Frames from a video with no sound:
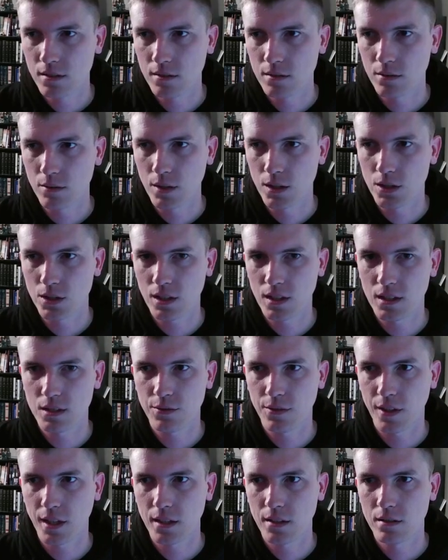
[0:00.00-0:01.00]
which is
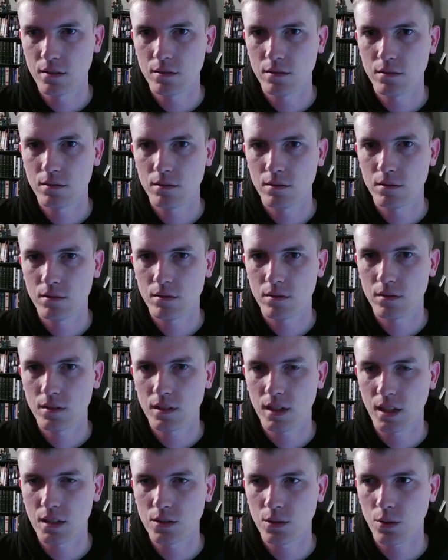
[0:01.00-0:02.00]
fine.
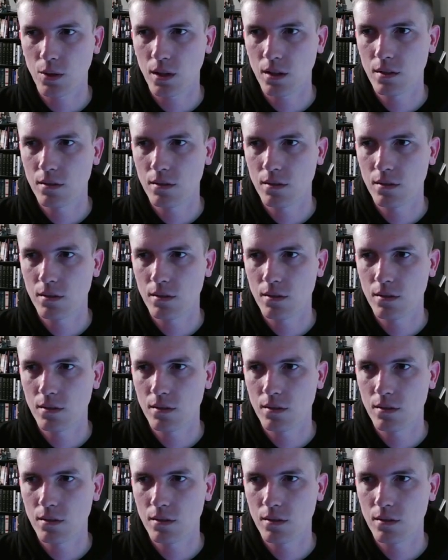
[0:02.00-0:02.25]
That's okay.